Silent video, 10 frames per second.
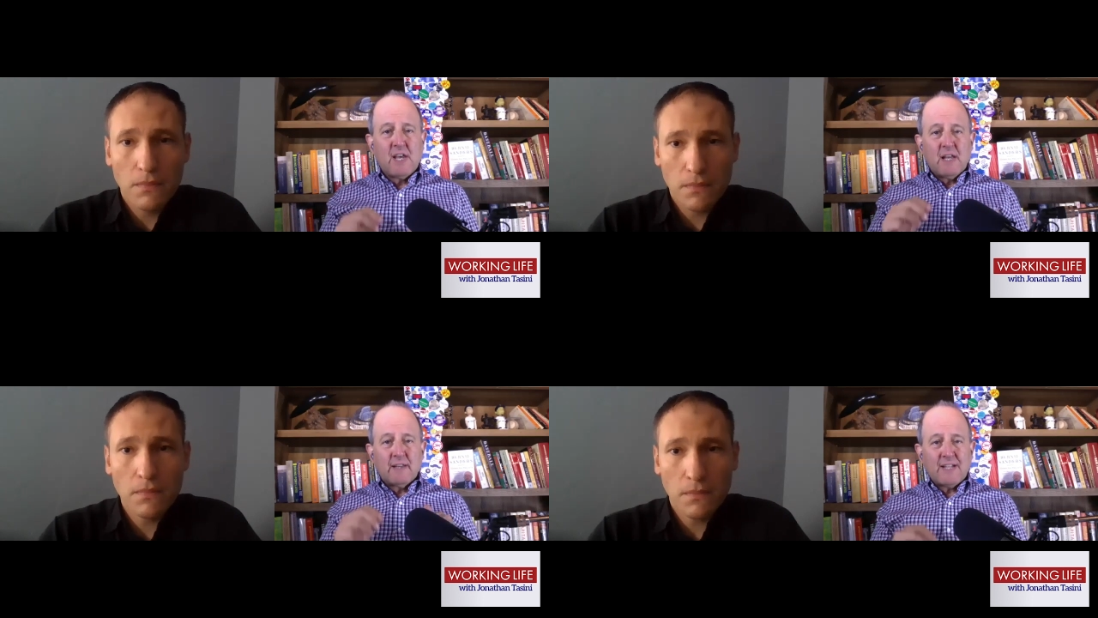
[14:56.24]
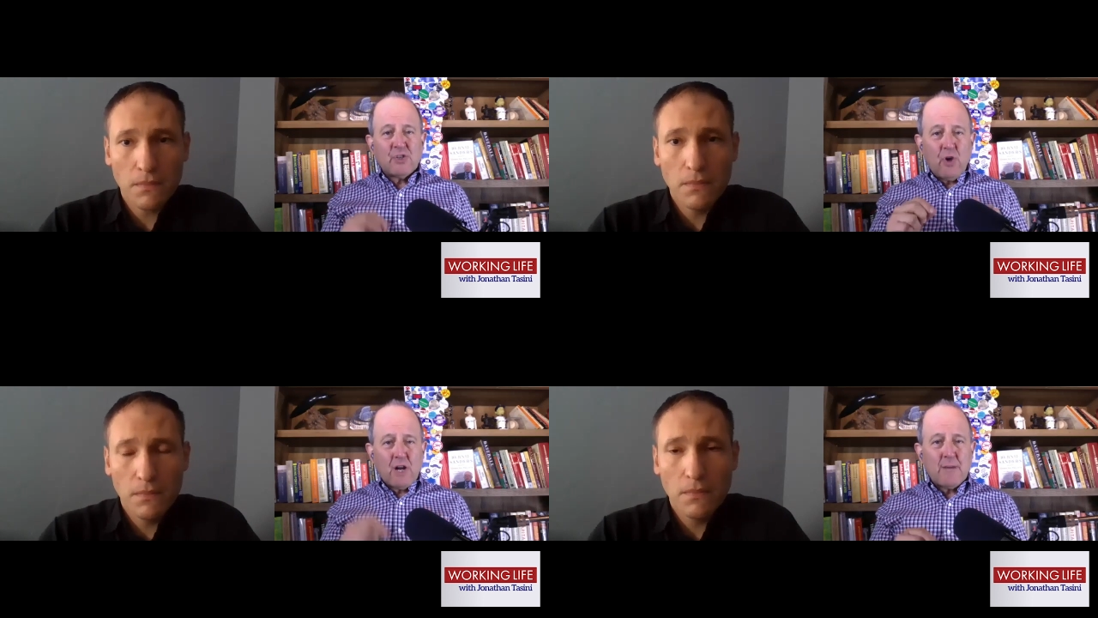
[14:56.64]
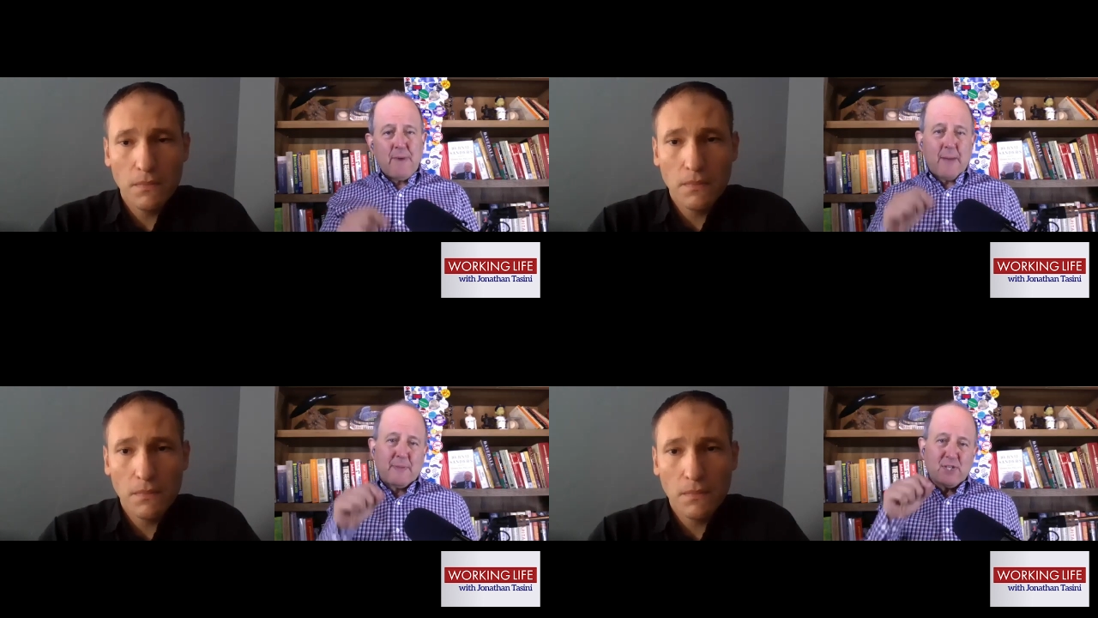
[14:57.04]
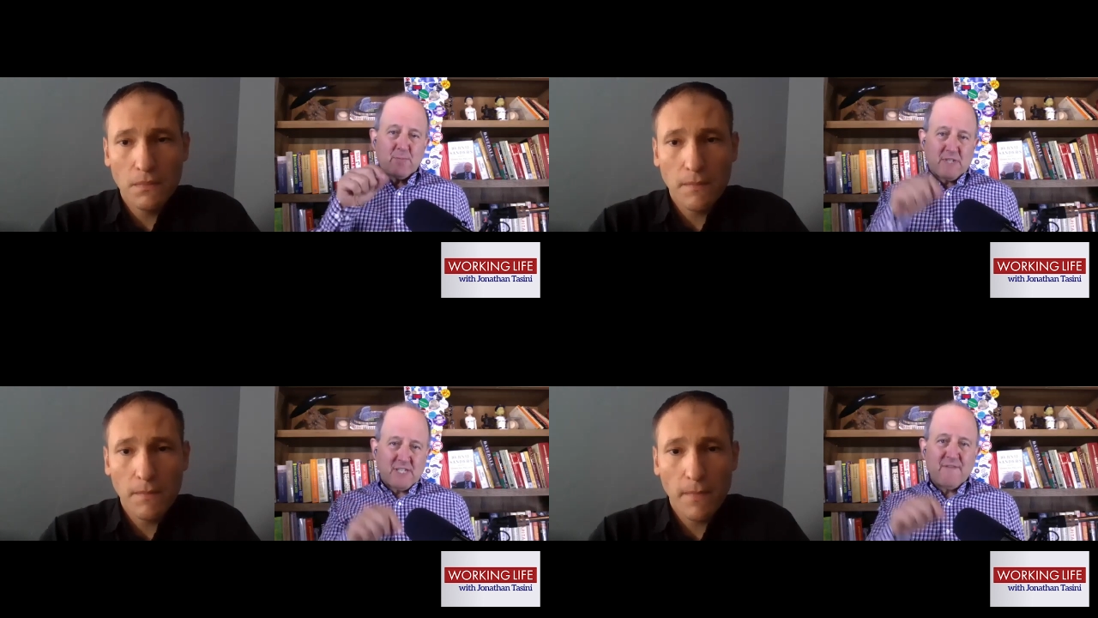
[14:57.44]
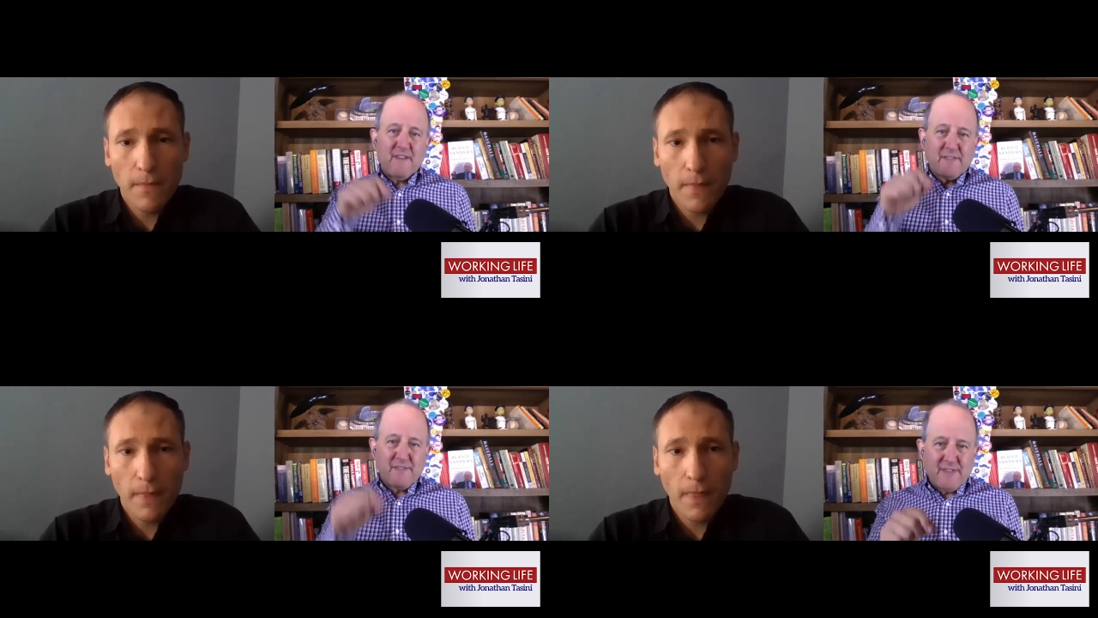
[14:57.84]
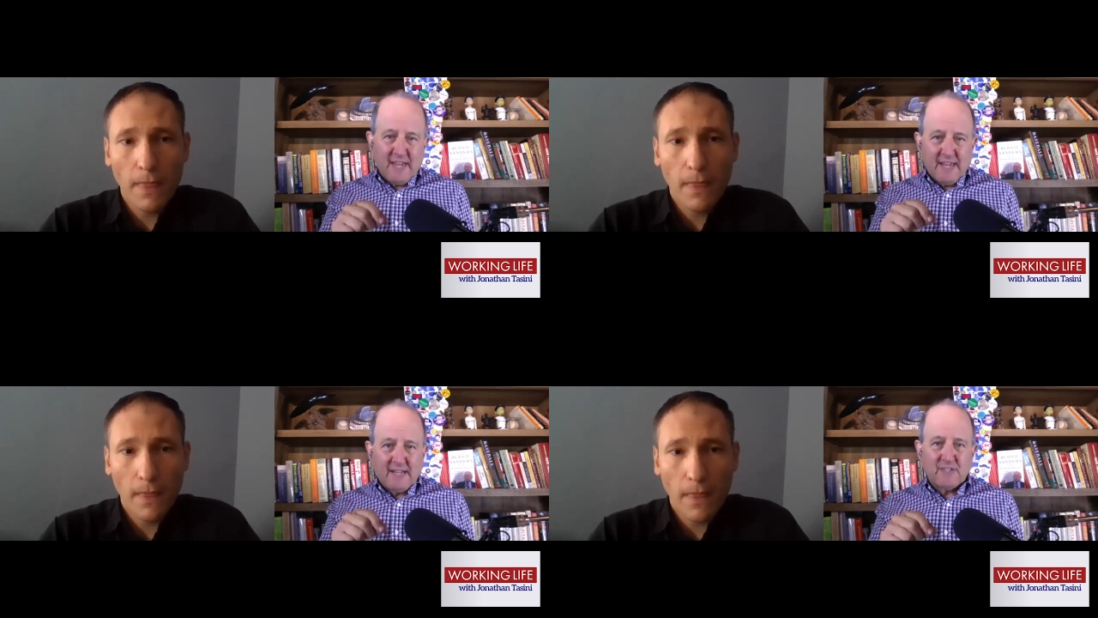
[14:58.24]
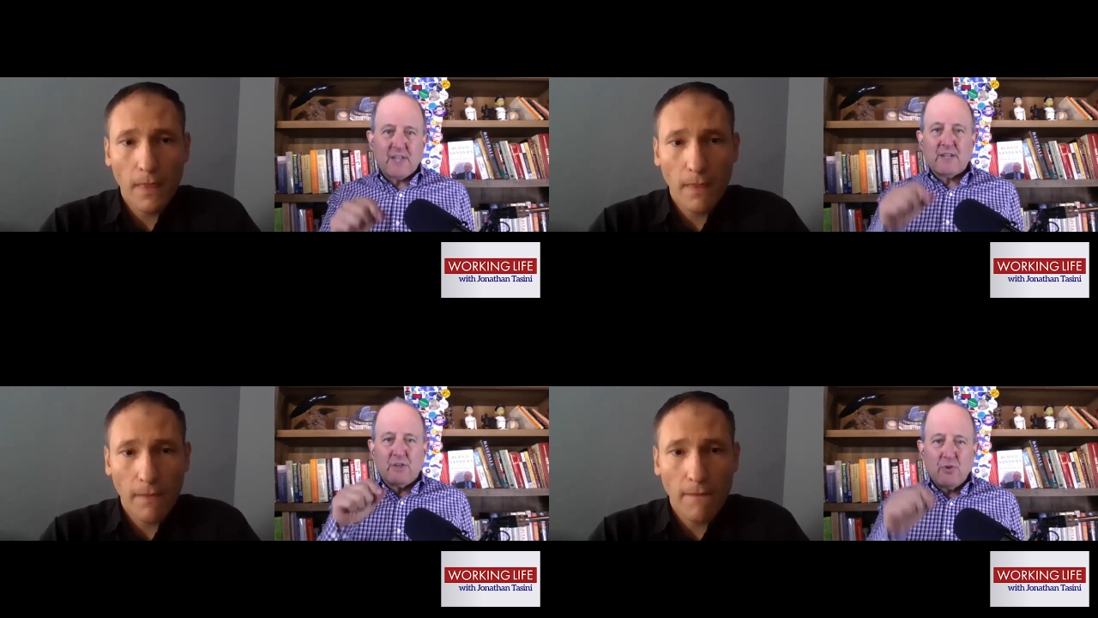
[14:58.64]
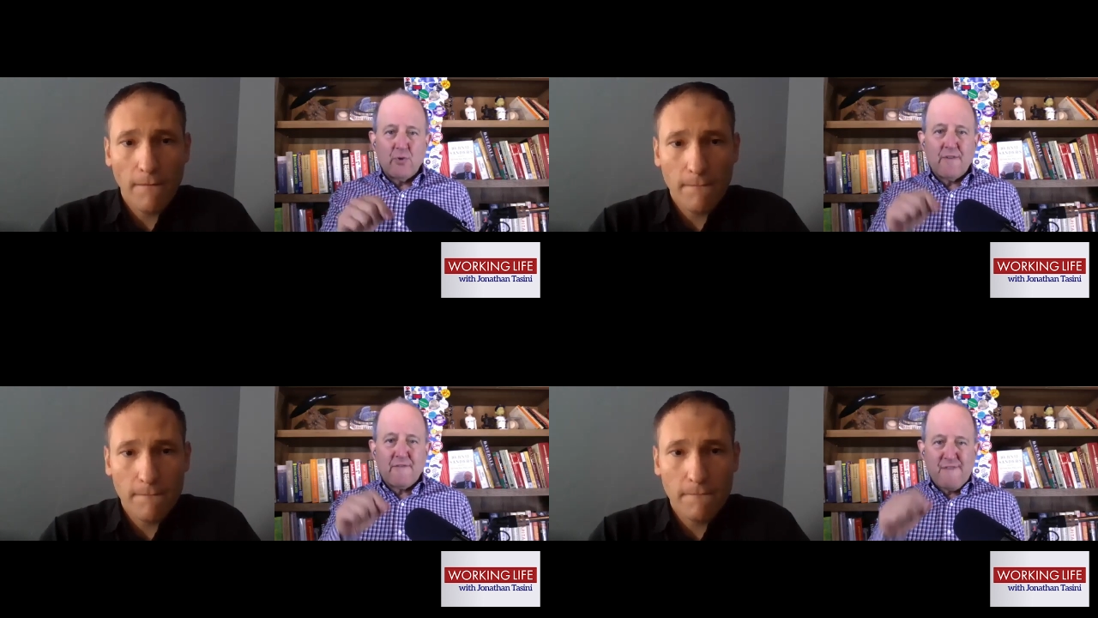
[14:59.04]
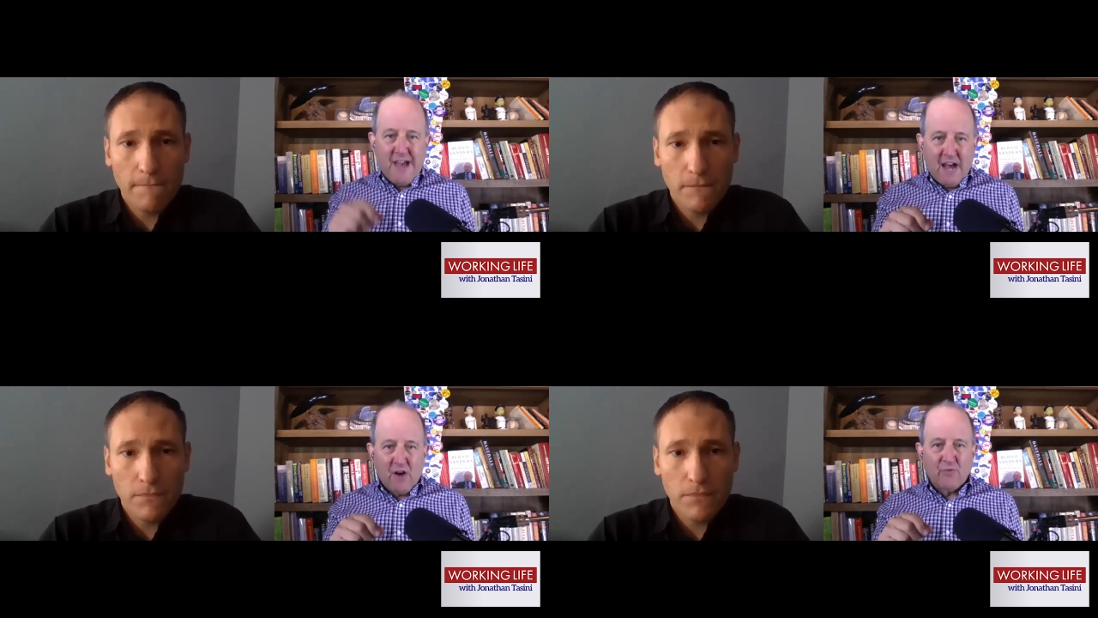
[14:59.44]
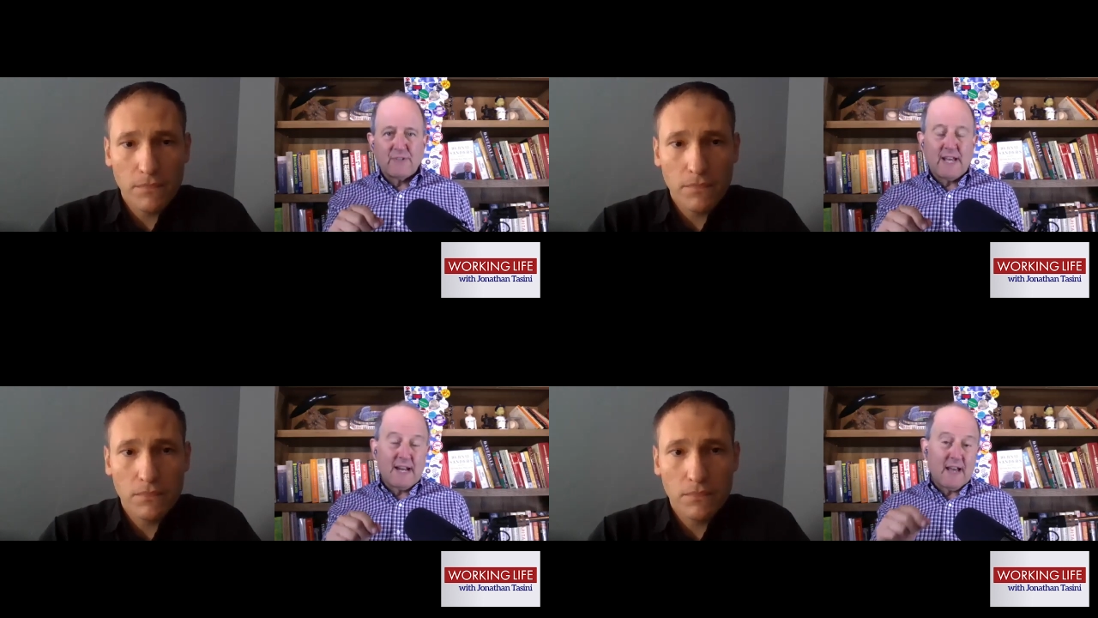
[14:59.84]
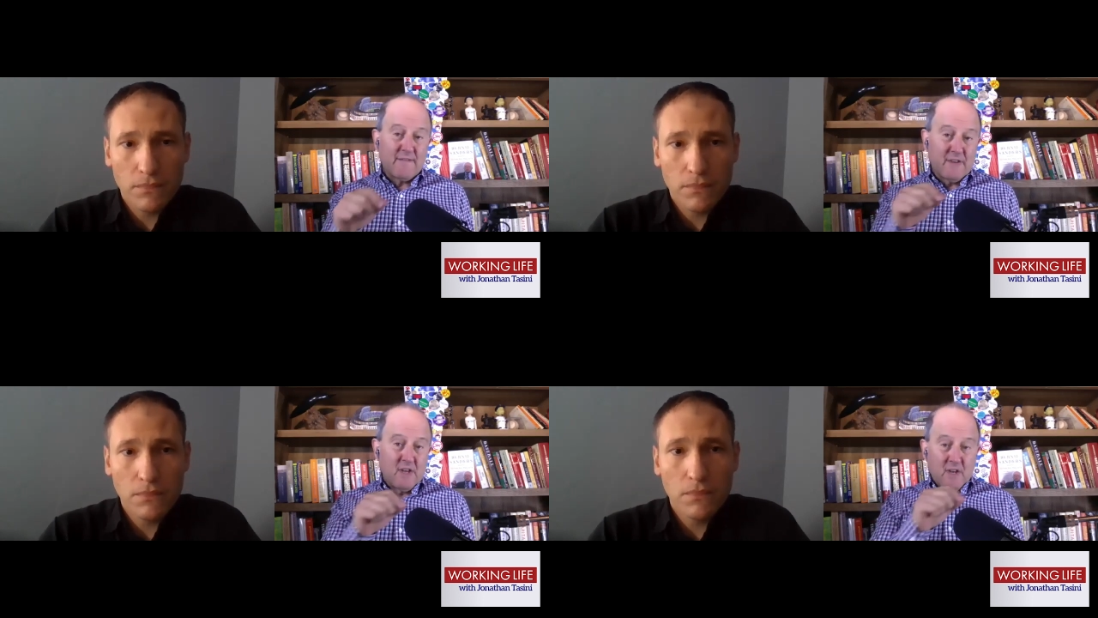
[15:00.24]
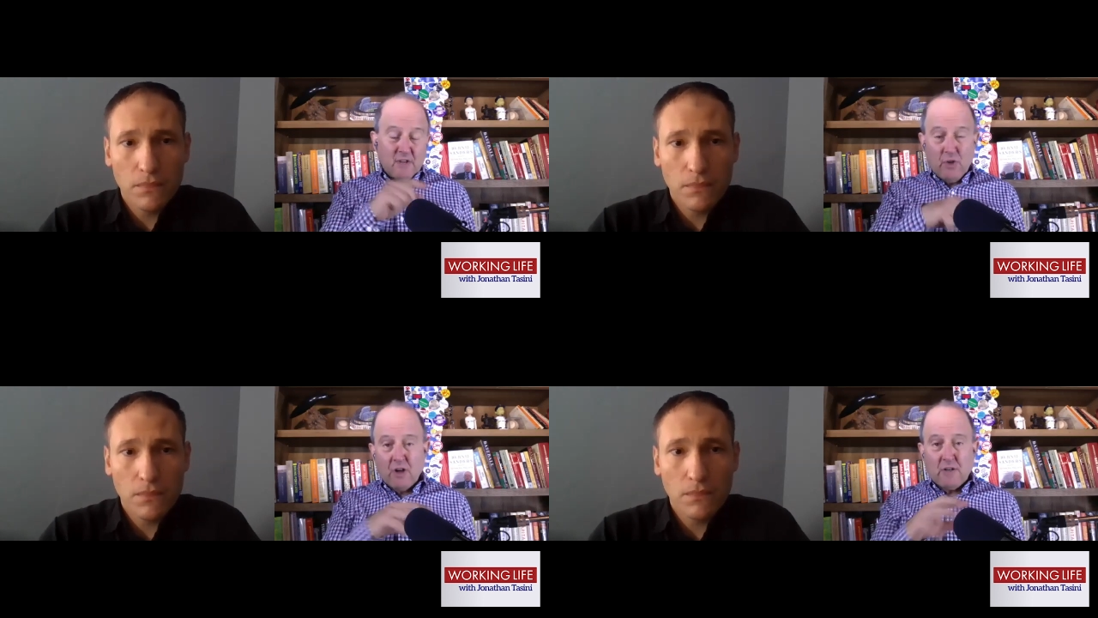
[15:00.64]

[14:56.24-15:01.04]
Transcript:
Speaker 1: Let's mm-hmm. talk about the specific things that you have found, and I've talked